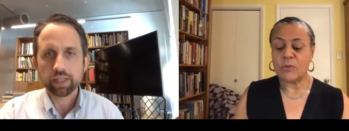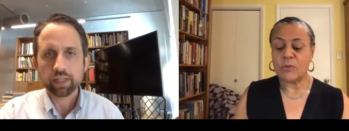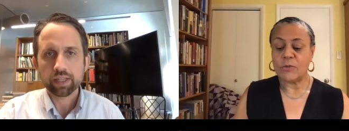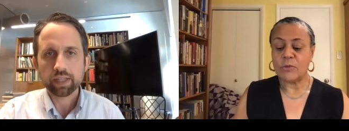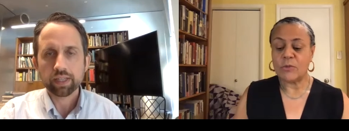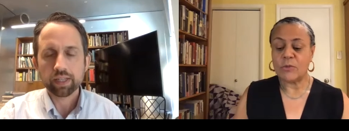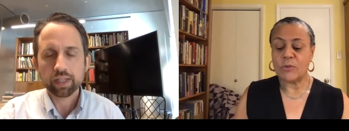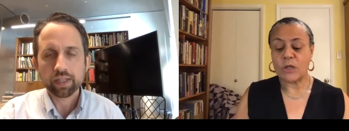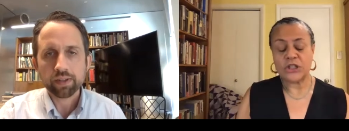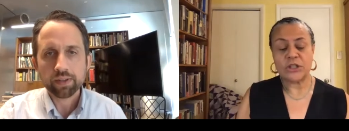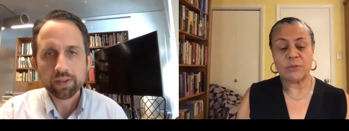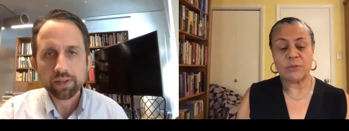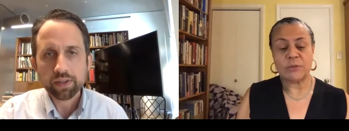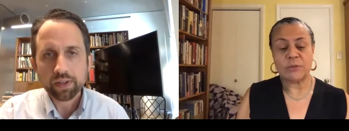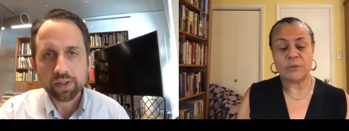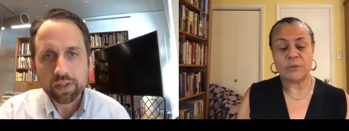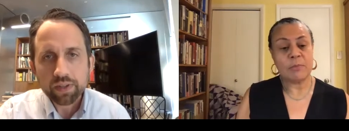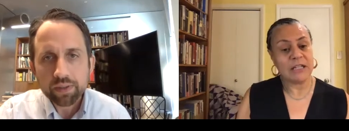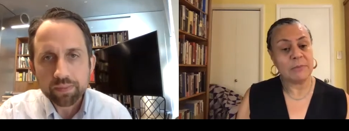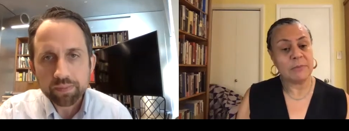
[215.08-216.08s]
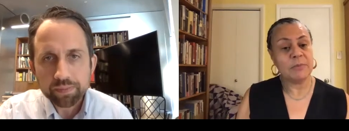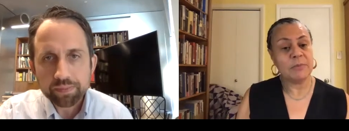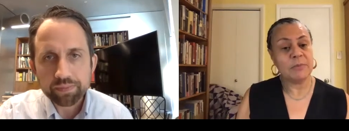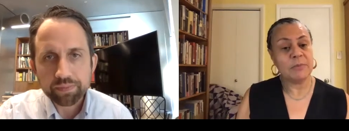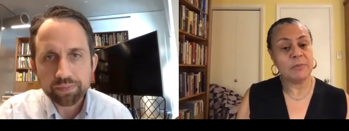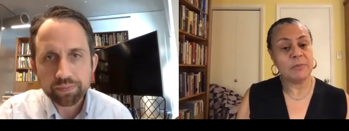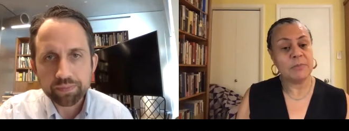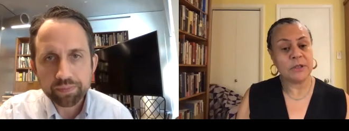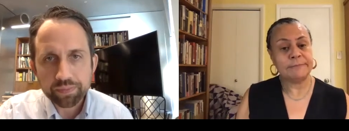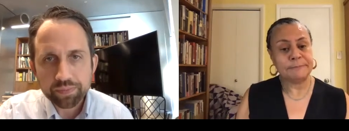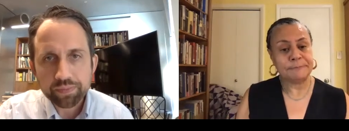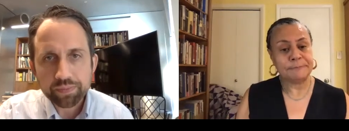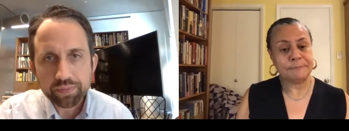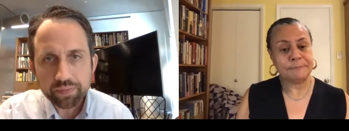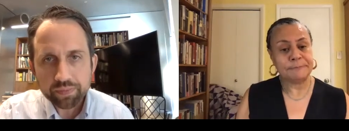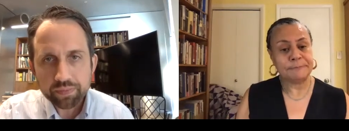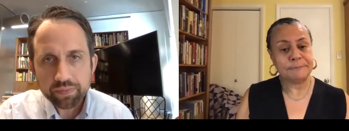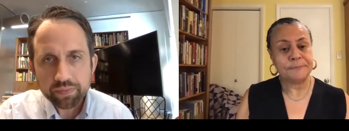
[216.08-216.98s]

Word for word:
Speaker 1: relationship to monument building?